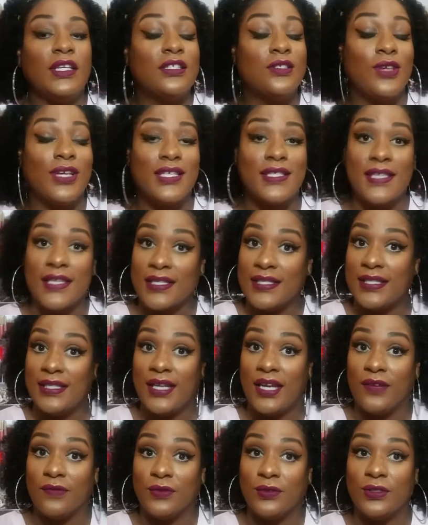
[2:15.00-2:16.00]
that's
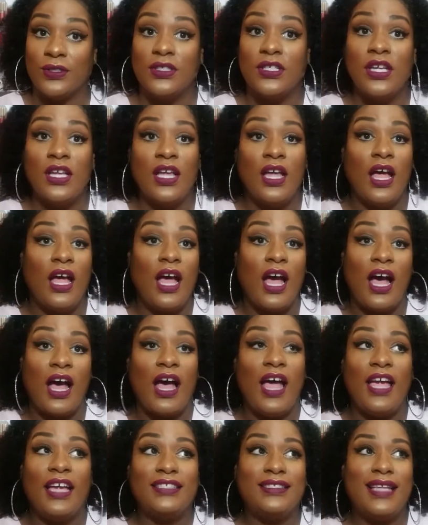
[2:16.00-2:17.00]
16-8 rule.
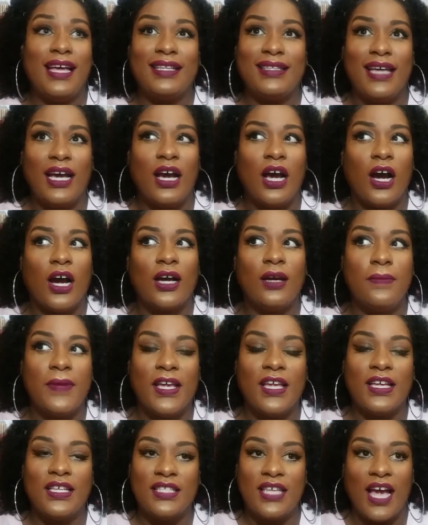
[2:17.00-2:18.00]
It's not that hard,
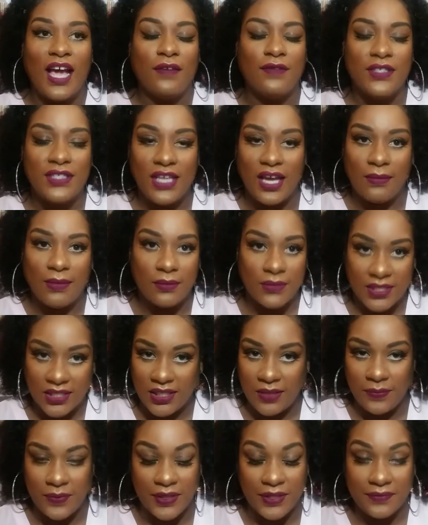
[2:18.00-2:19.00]
because half the time I'm
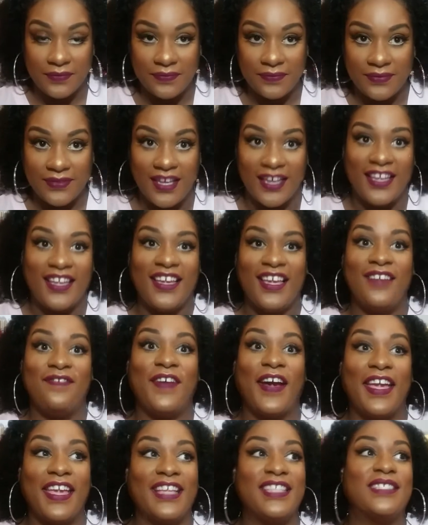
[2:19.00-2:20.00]
sleeping if
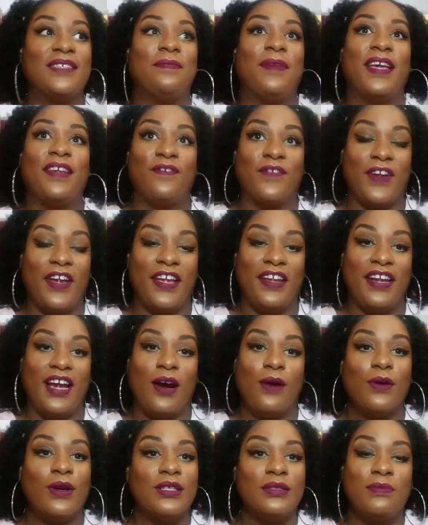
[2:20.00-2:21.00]
I get to bed for 8
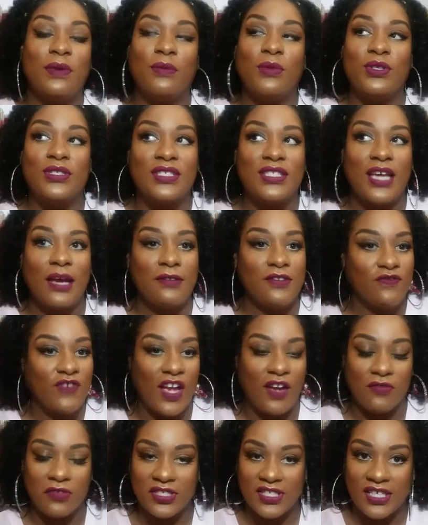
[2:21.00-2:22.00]
hours, but most of the time it's
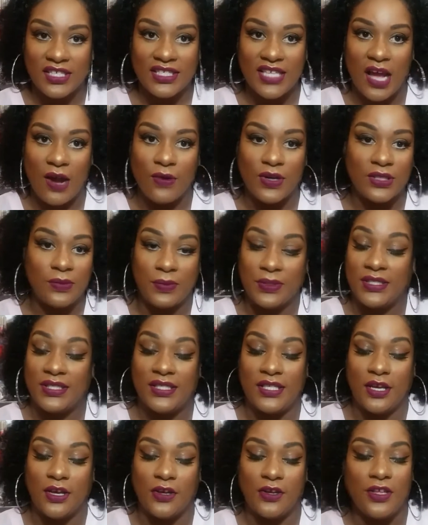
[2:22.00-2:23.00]
5 or 6 hours, but
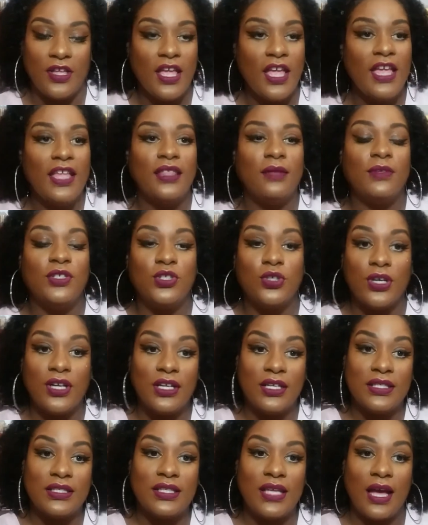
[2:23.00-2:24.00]
still. The
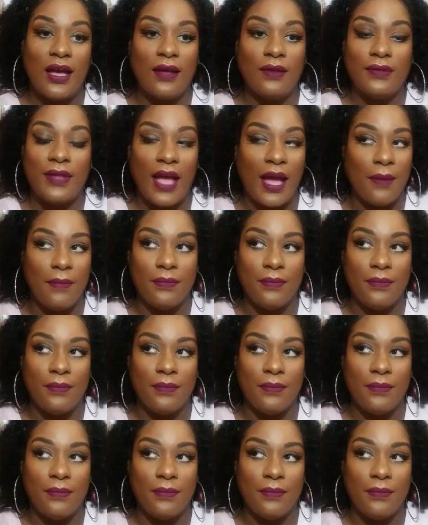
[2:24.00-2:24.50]
majority of the time,